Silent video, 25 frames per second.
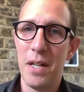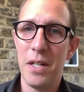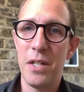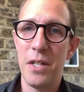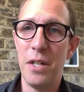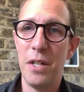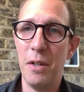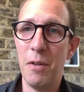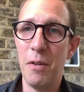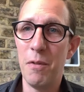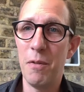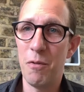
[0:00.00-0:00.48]

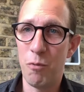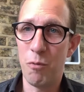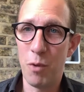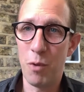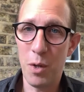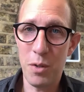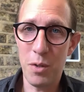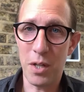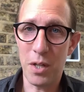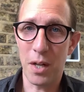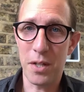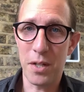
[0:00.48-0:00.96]
to
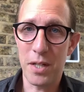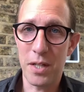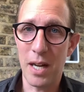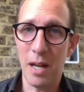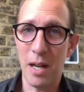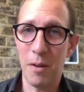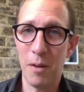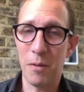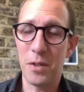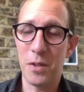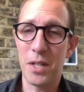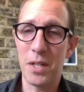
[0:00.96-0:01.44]
root
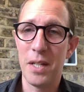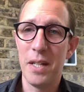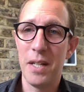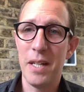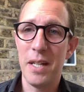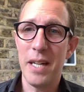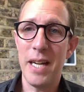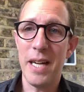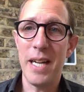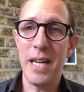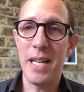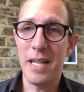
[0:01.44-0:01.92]
ourselves
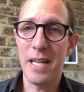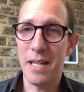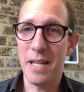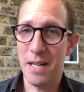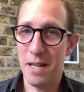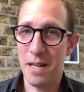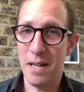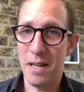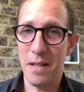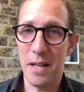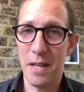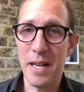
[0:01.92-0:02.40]
in
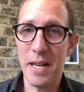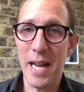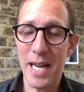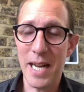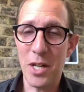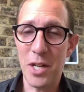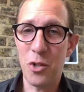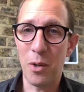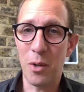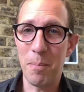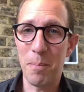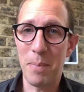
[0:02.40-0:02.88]
the
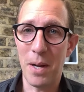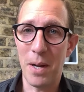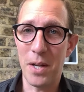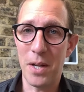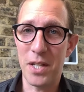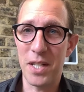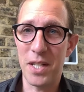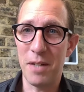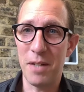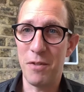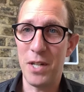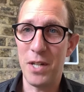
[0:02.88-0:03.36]
nature and
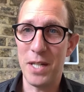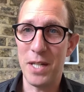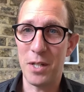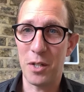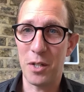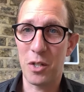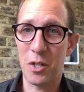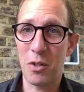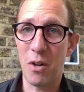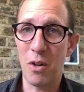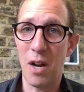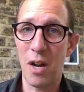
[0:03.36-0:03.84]
person of
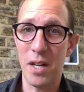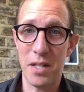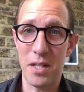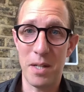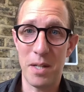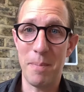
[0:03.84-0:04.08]
Jesus Christ,